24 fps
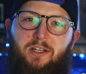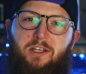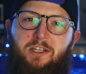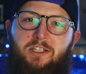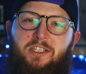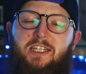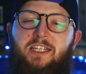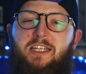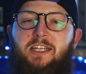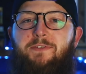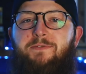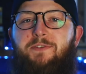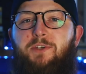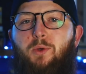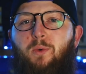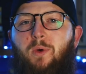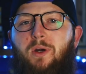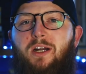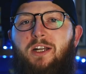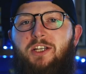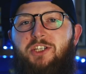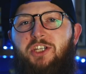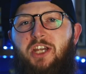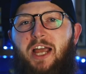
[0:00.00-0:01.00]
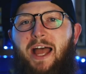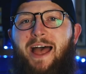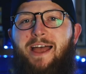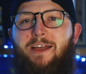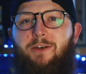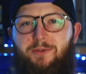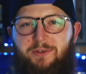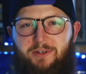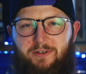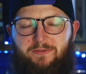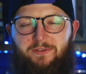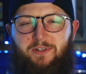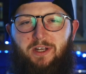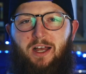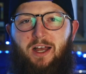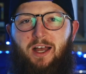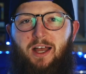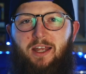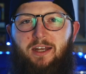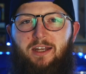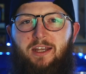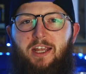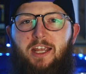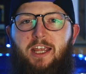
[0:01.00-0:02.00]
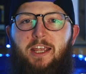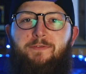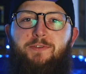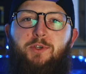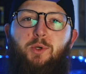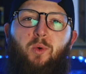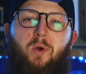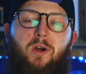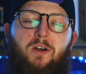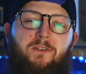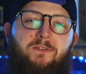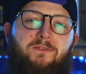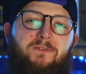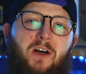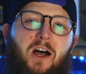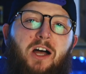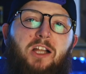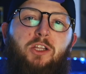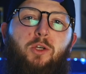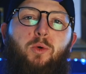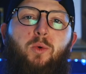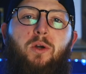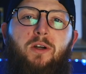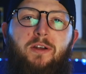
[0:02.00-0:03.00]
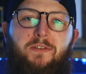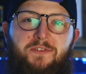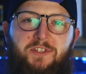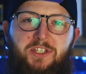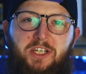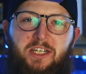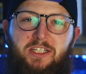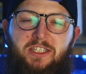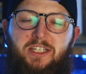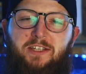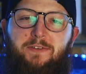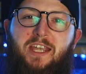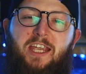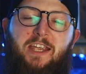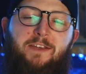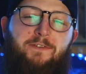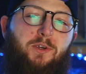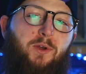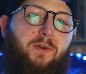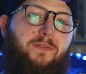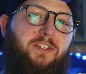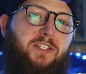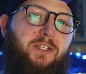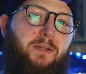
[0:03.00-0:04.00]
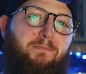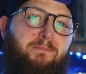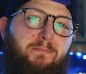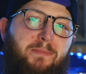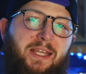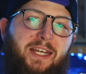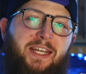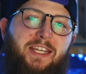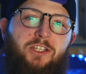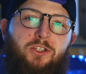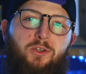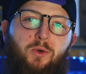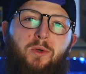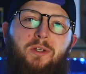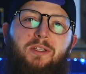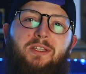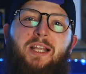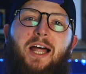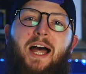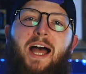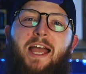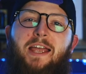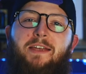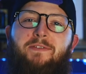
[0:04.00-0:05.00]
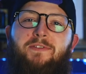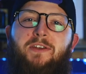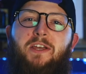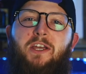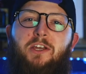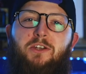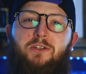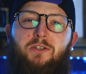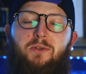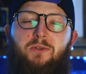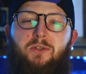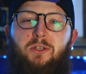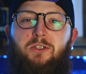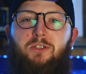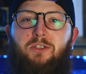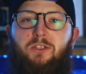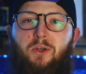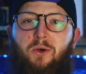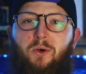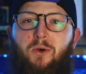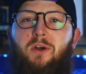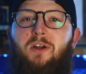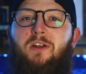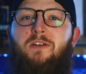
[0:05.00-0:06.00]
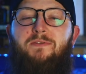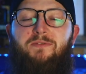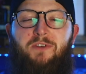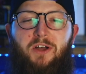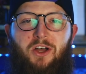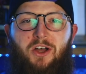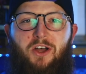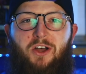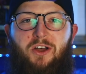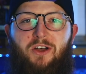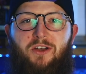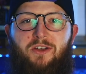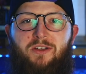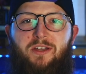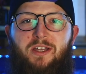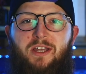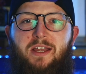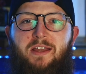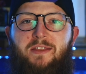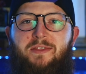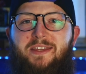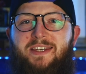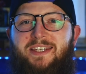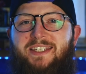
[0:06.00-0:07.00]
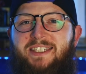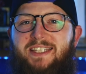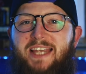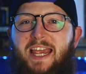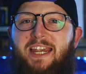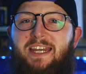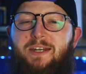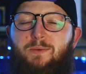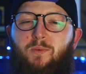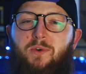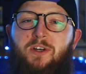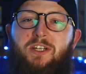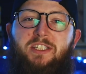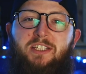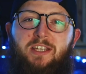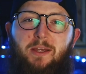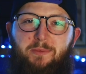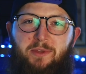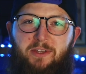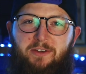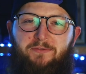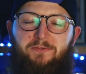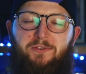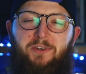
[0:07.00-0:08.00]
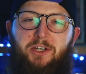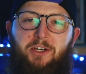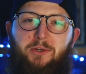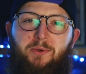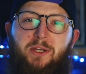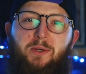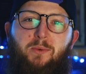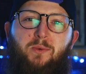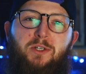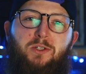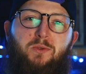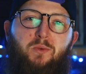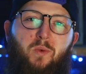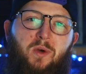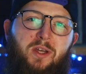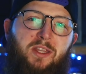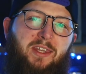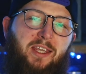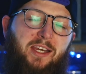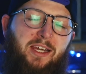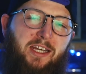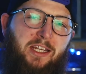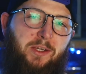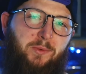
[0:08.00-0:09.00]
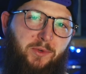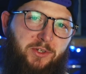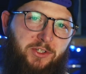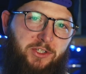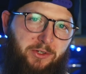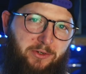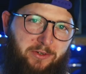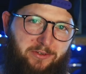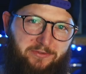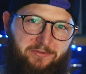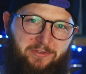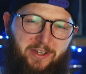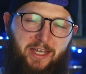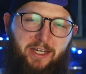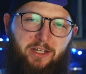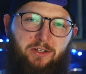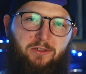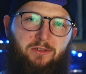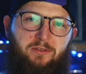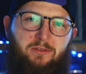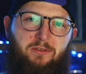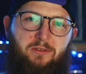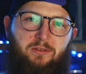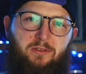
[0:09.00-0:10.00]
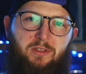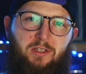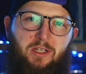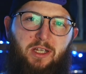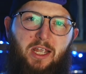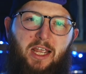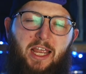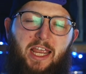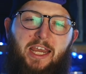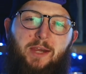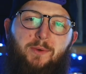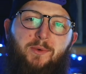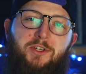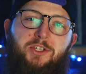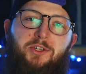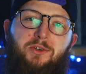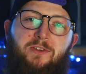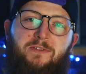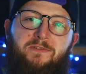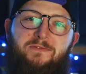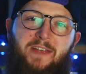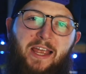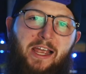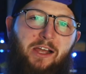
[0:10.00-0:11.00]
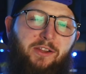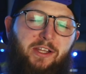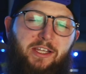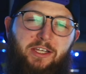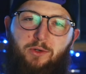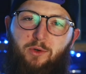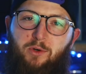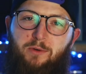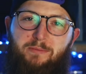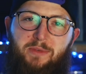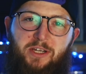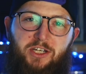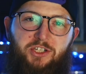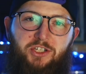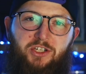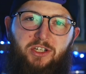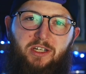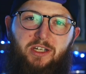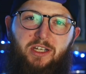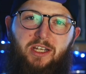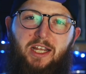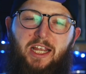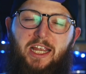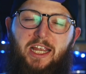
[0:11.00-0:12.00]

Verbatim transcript: You see, if you are a child of God, if you are a follower of Jesus, if you have submitted your life to the Lord of all, then Satan wants something for you. He wants one thing, and he wants you to fail. He wants you to fail at your mission.